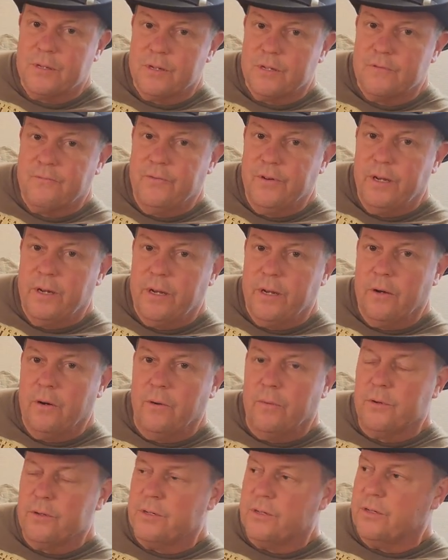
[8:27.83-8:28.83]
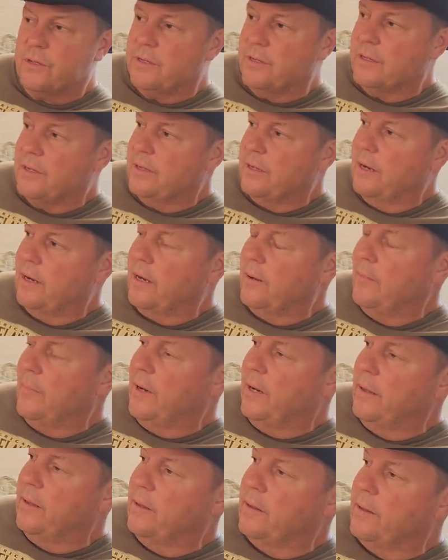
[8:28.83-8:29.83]
of this video was just to talk
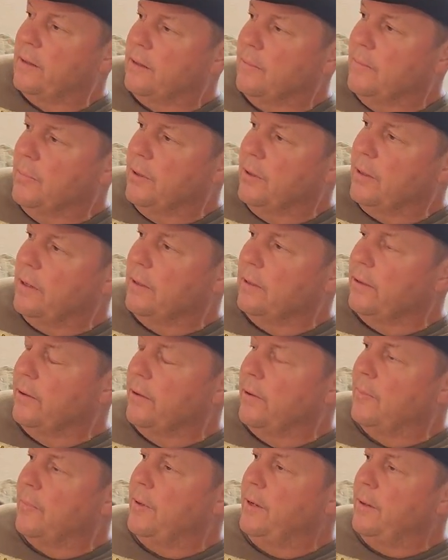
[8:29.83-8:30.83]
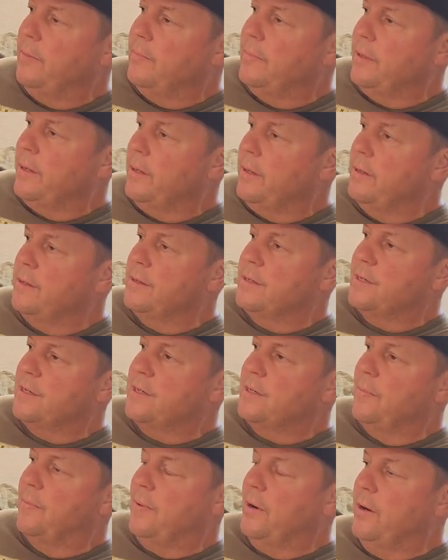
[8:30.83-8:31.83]
about the book a little bit because
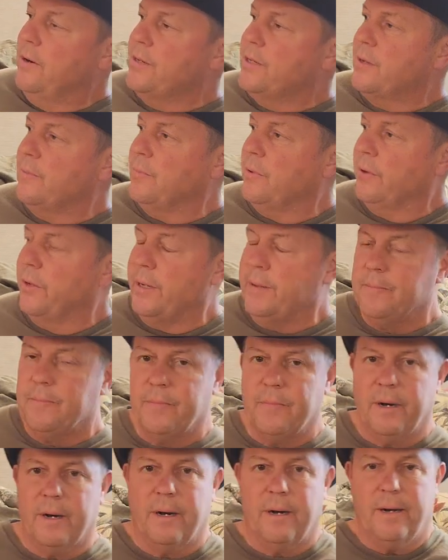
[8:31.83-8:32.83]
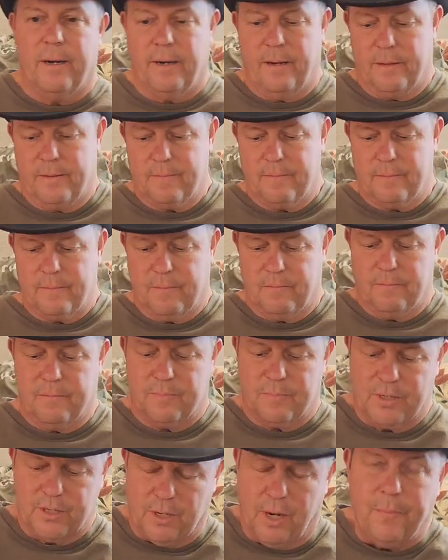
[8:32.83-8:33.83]
supposedly uh,
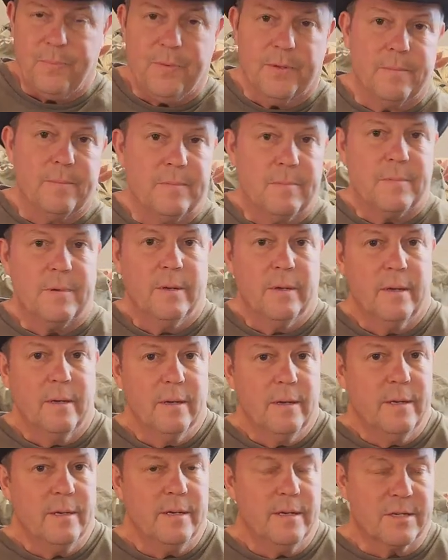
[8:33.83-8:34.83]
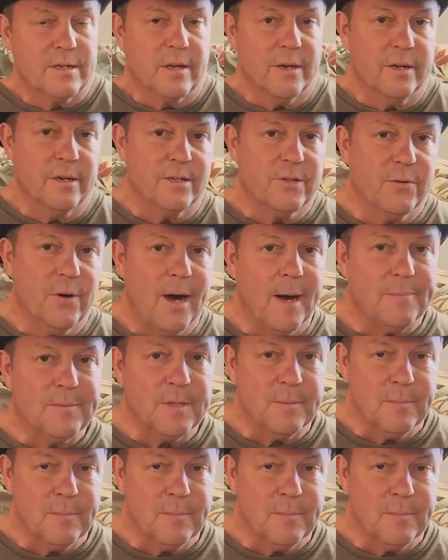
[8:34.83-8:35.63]
something is going to drop